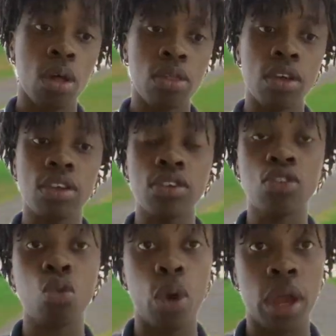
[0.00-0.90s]
the
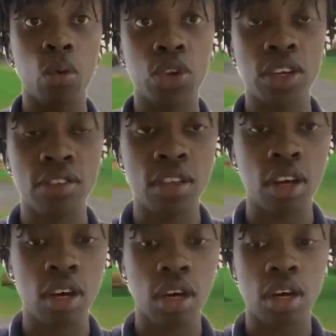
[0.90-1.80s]
square, which is
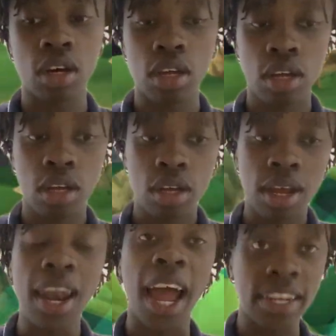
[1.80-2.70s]
the
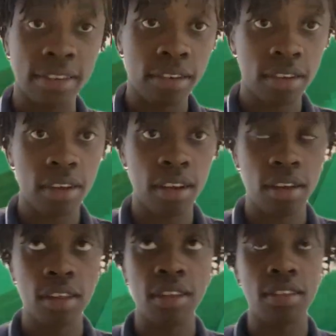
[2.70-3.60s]
light
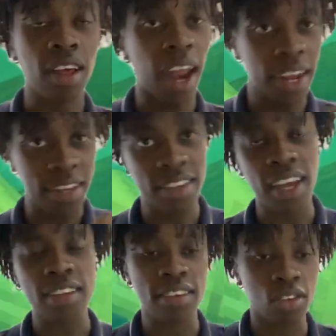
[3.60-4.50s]

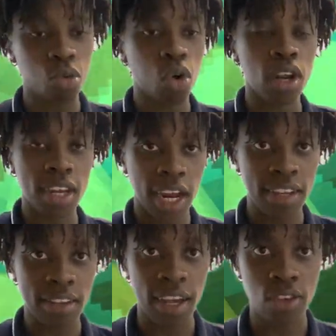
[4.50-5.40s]
attacks here. So we call it light
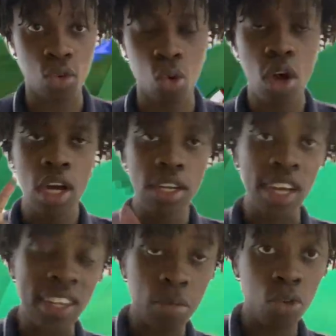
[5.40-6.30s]
attacks. So
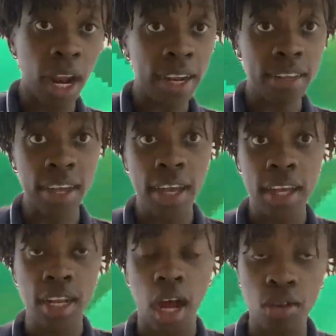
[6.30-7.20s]
startup to light attack,
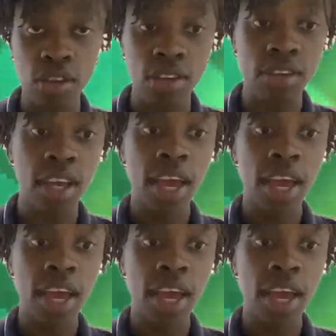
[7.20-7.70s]
it counters